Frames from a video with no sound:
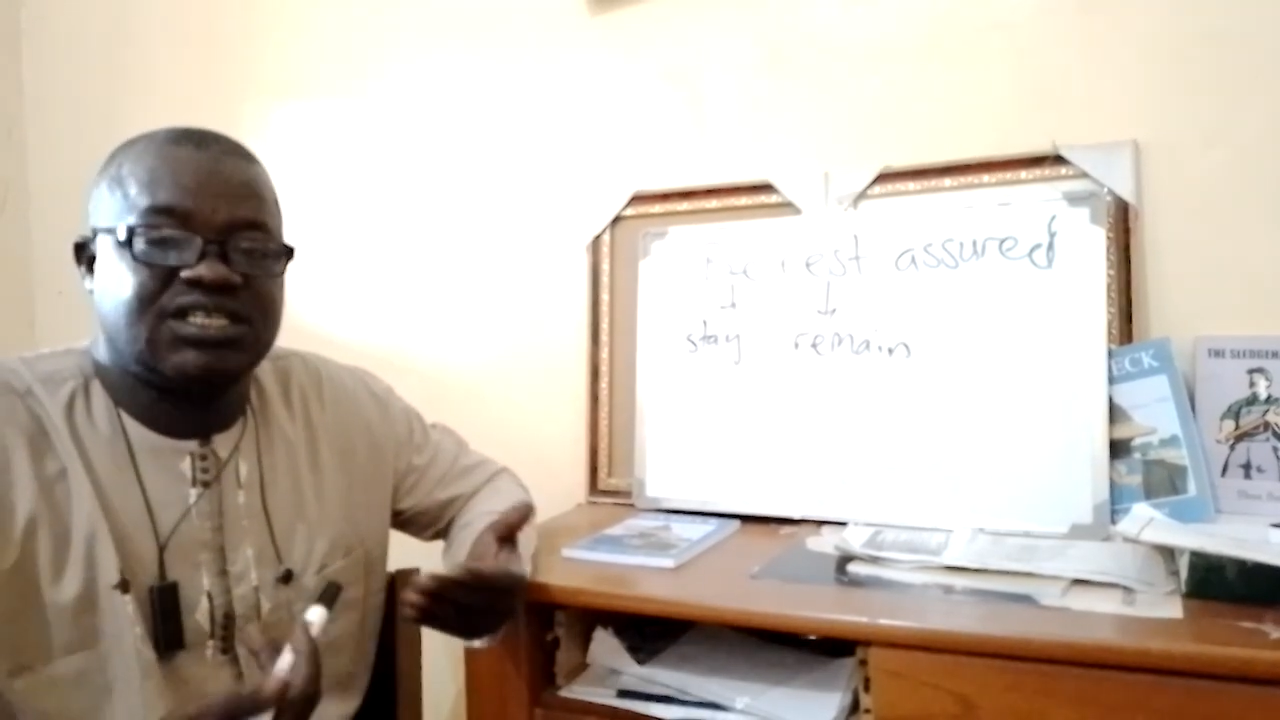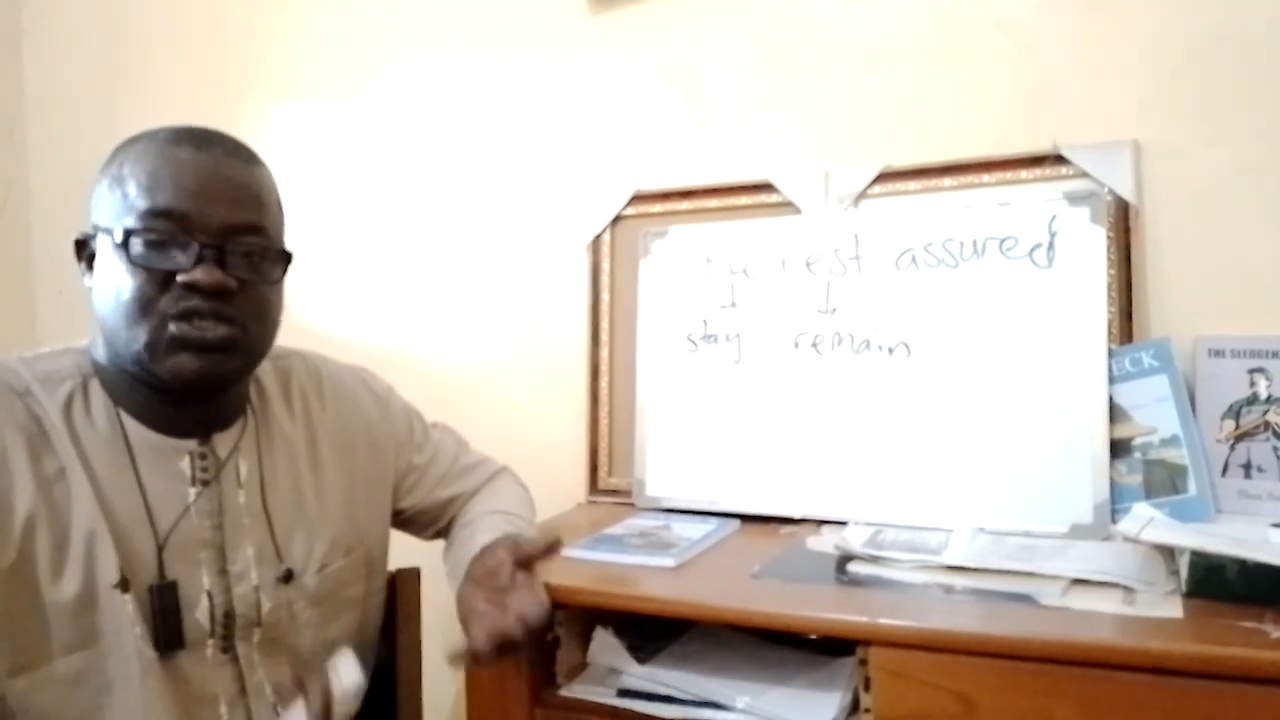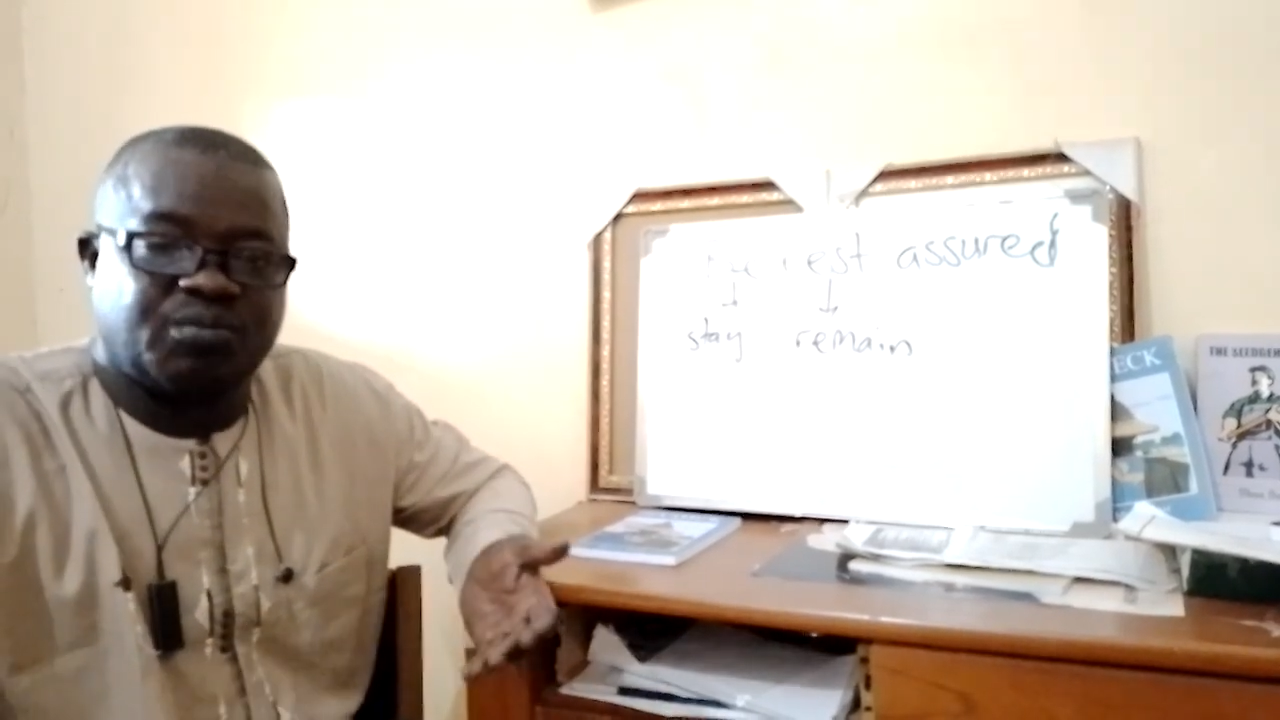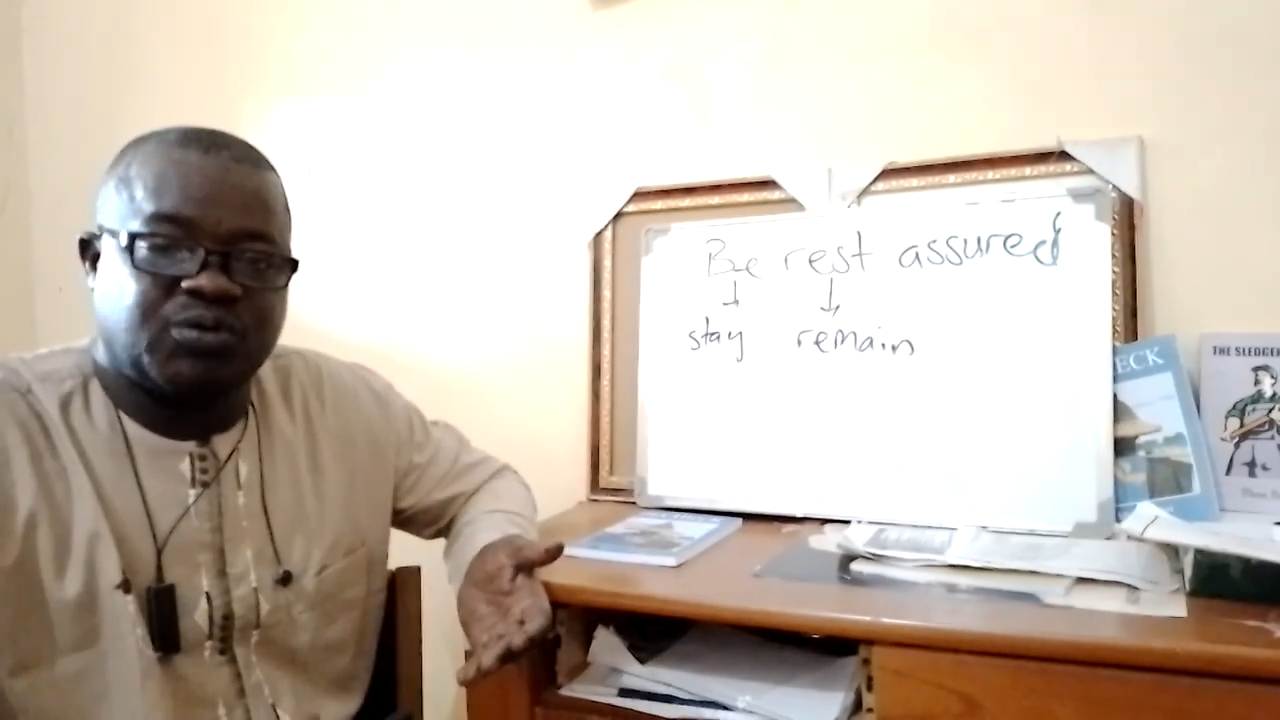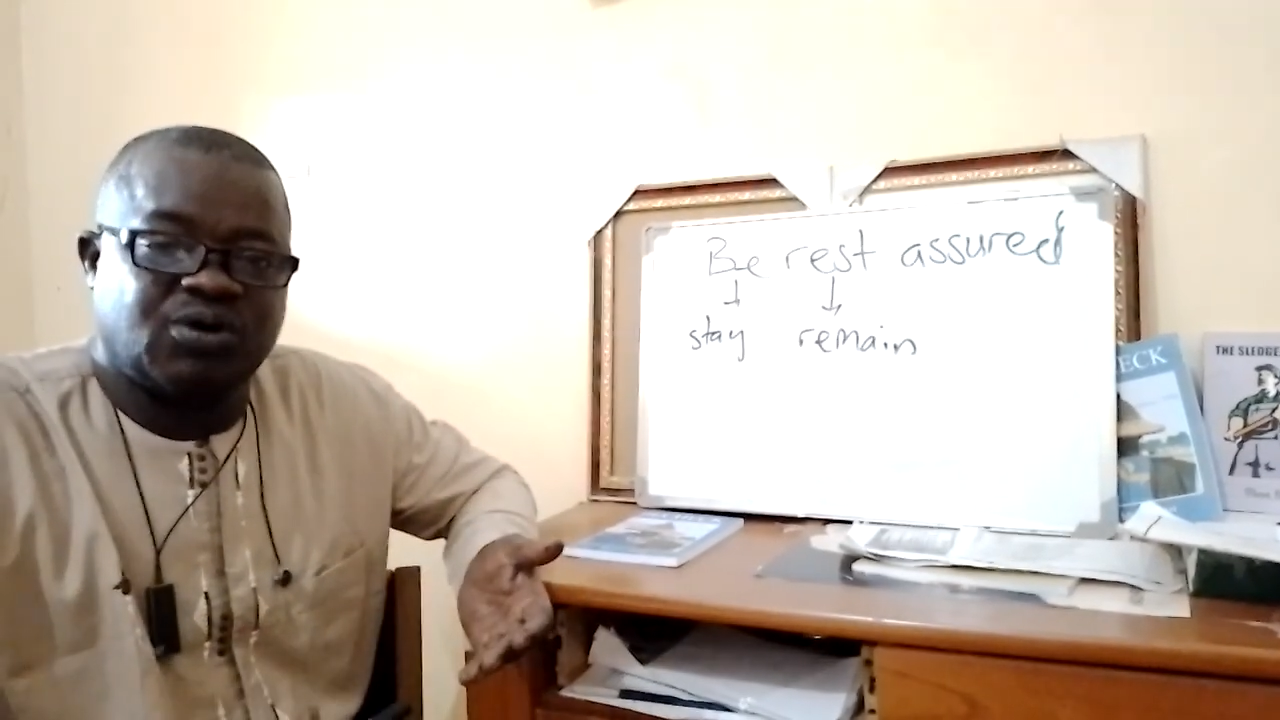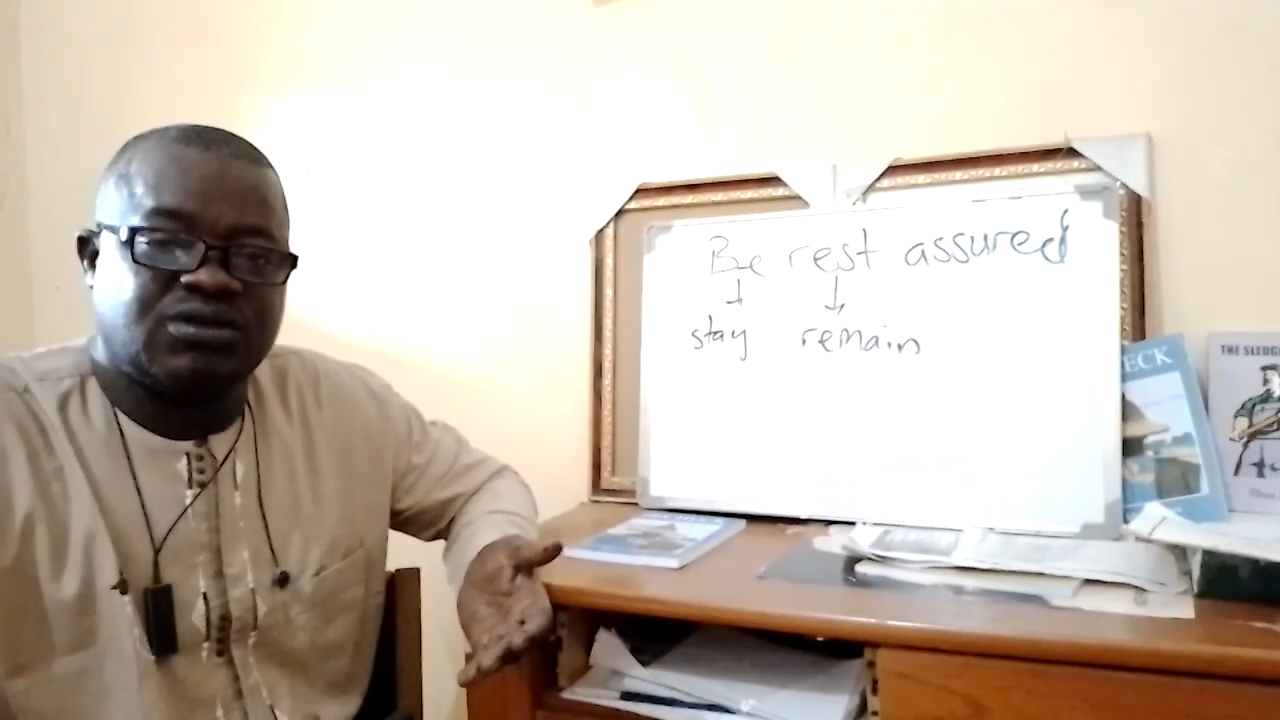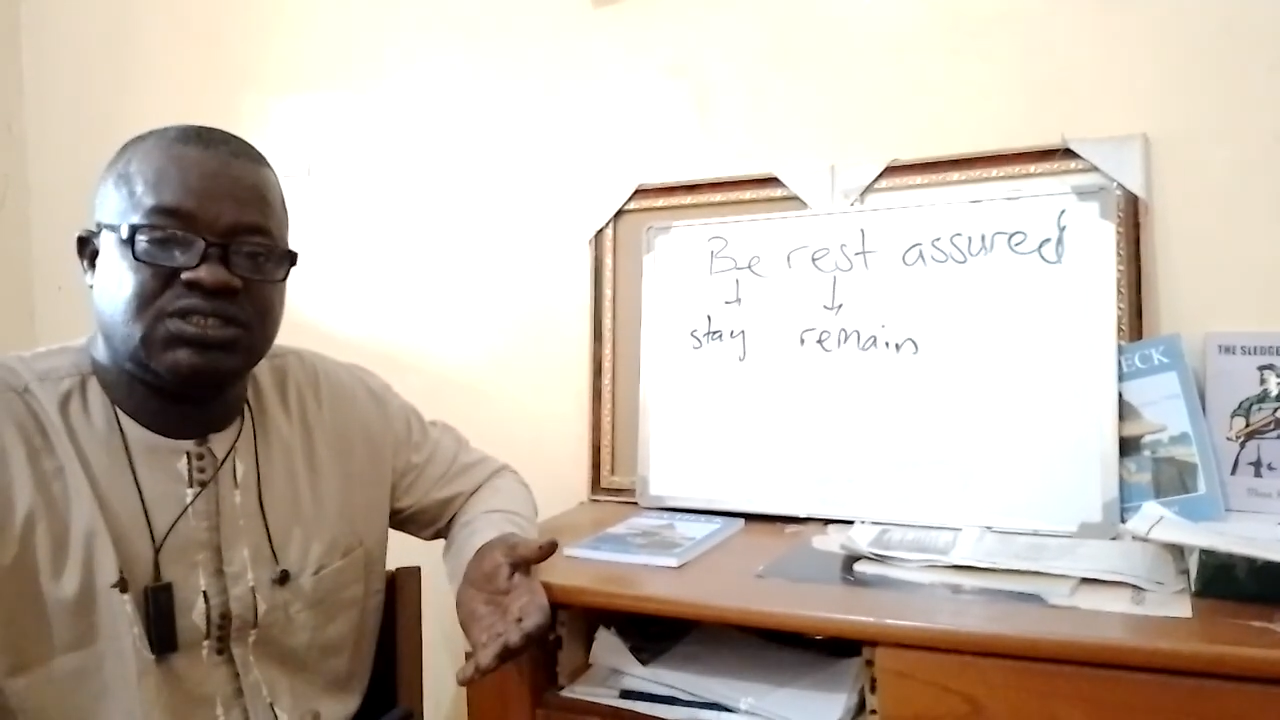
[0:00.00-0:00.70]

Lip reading: support.